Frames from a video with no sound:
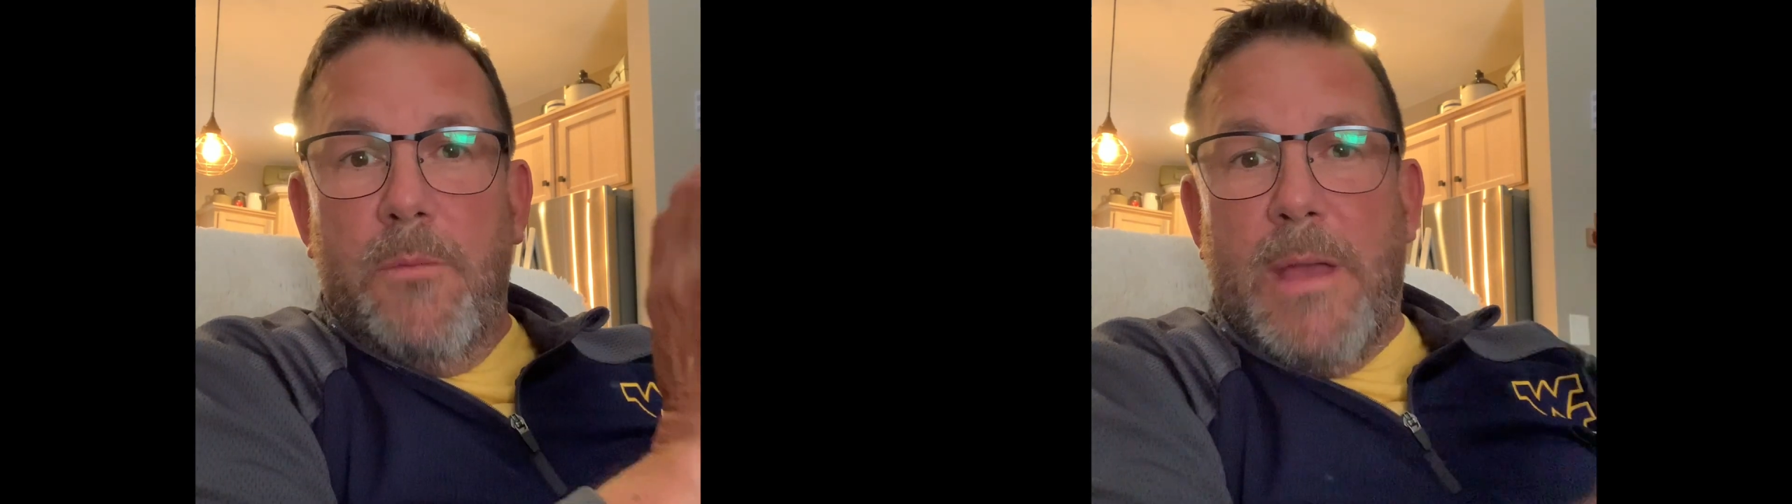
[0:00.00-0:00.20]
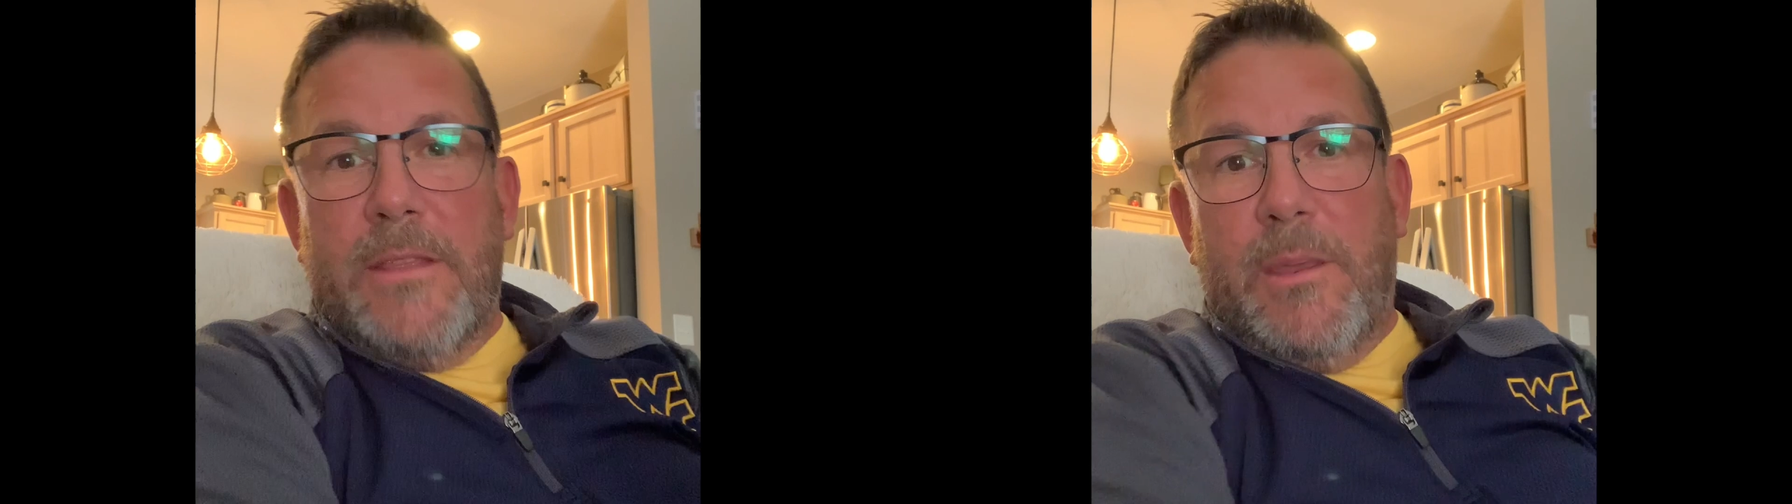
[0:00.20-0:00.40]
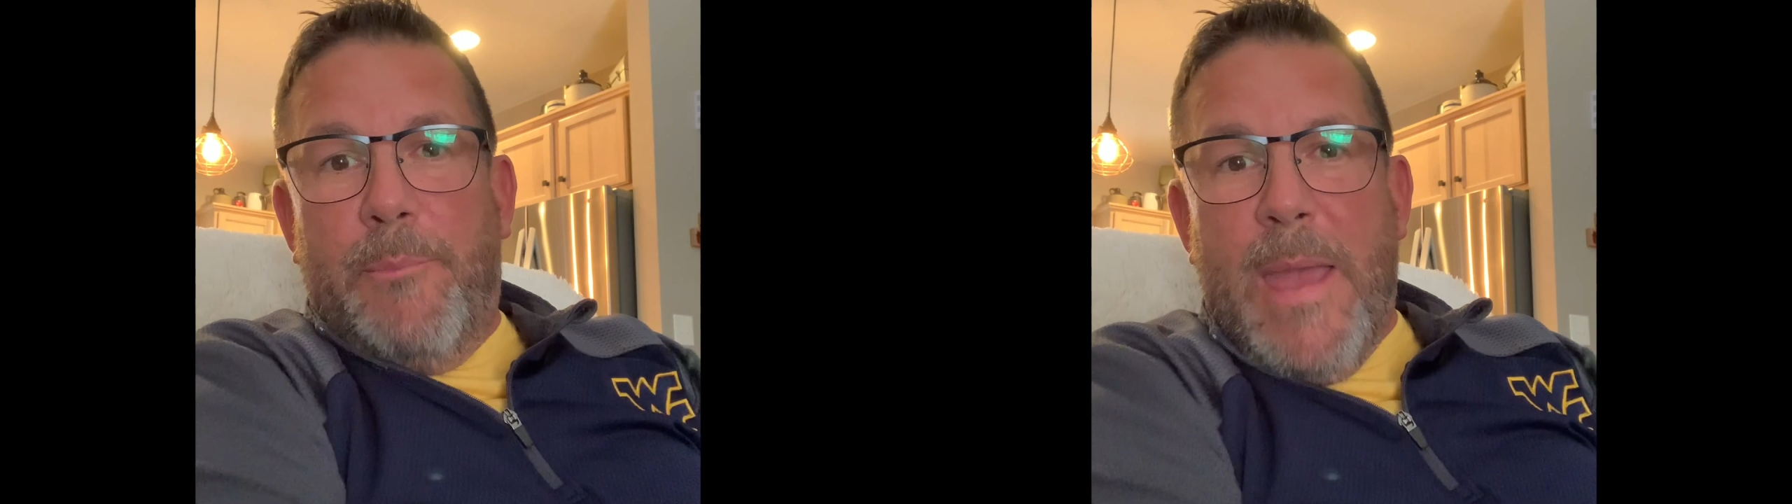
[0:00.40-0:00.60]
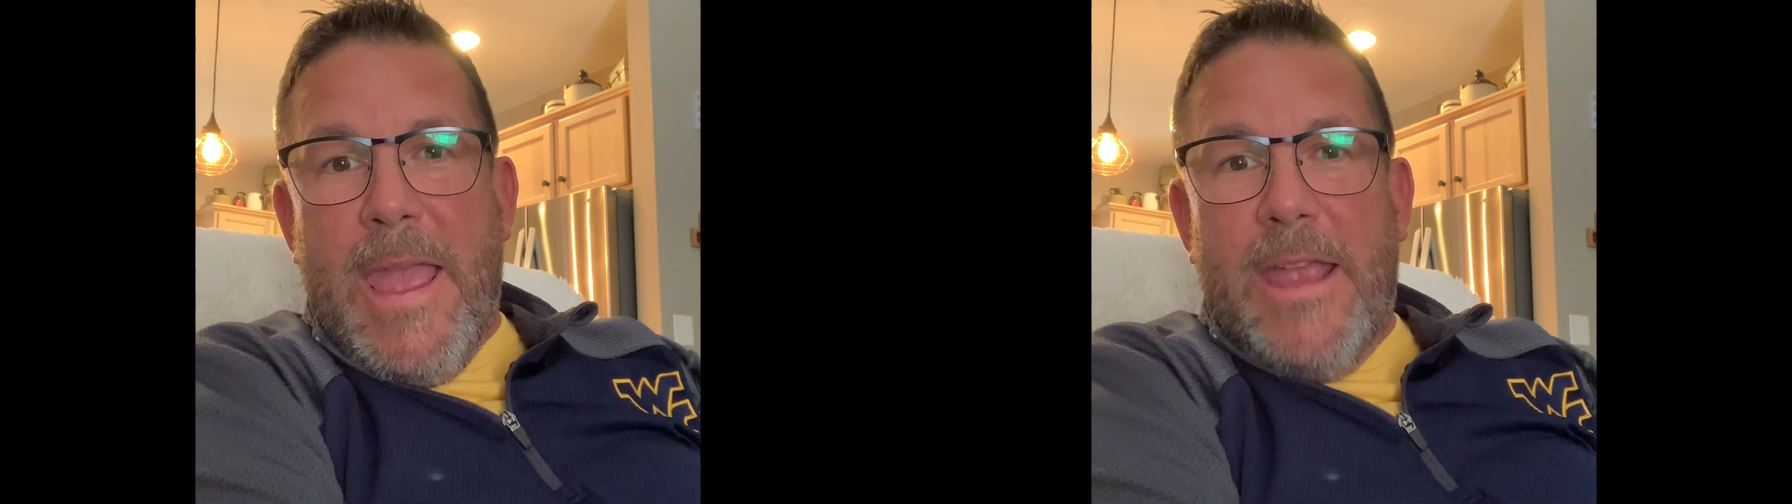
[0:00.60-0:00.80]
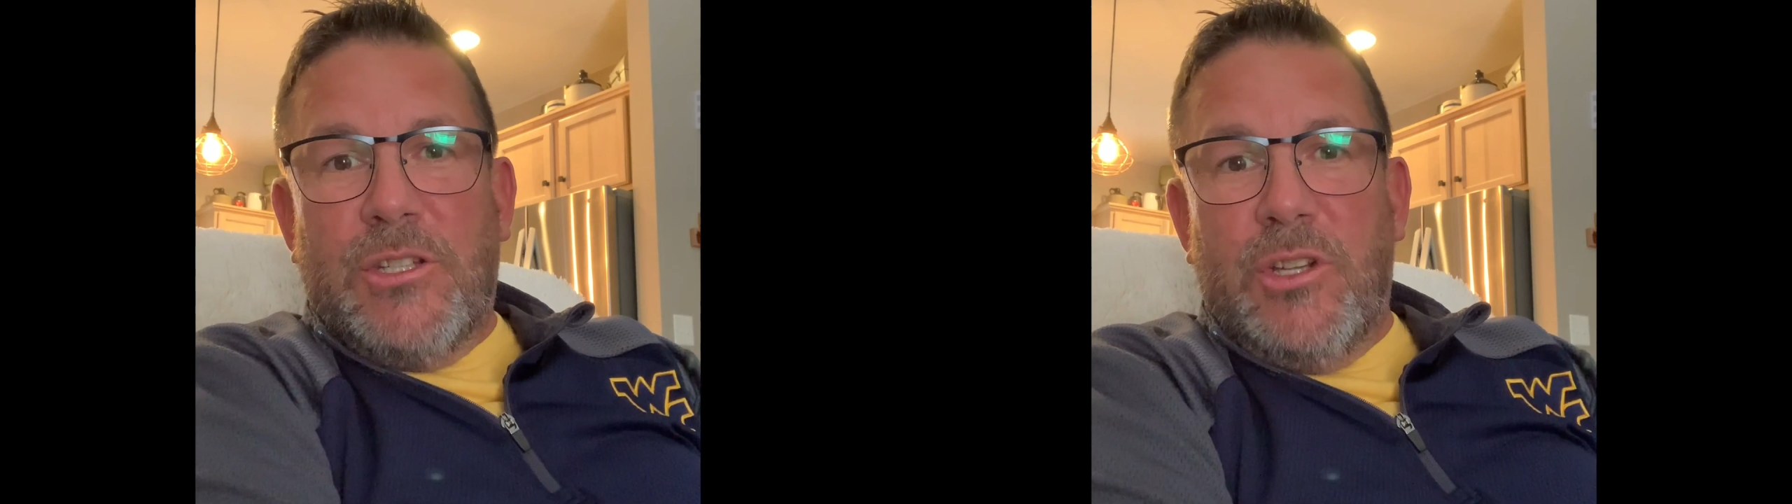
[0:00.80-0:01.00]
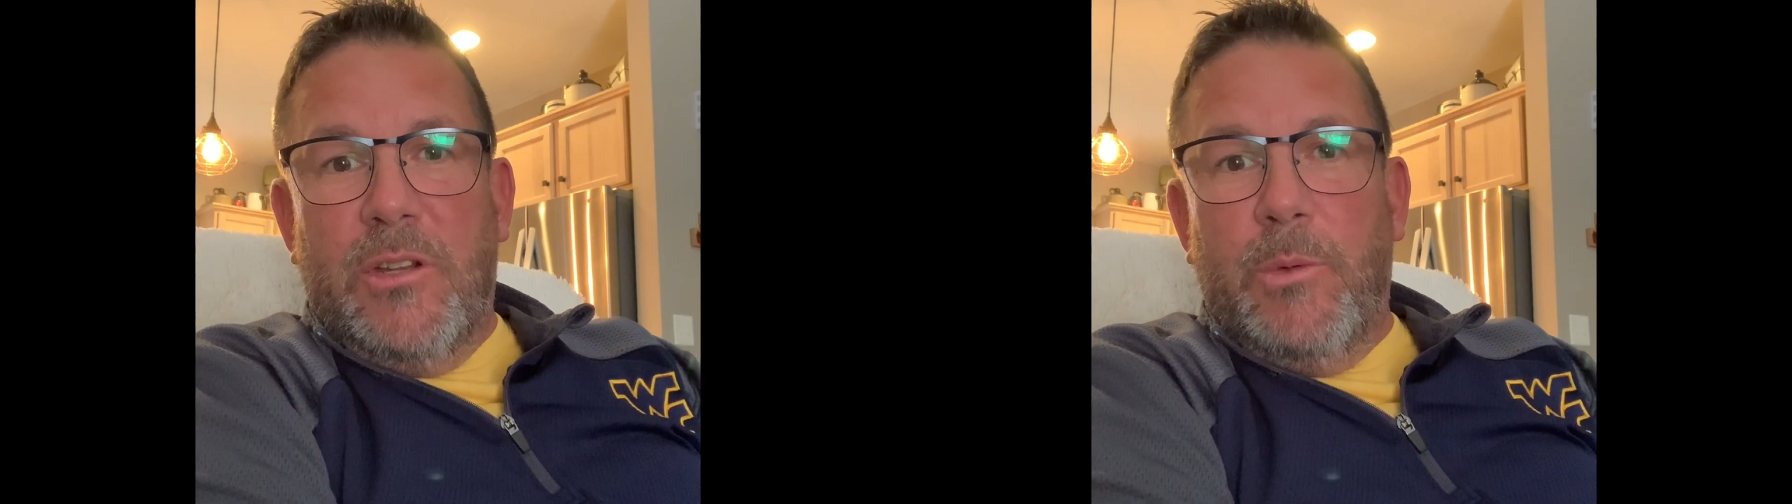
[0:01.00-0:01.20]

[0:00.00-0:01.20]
about the passion that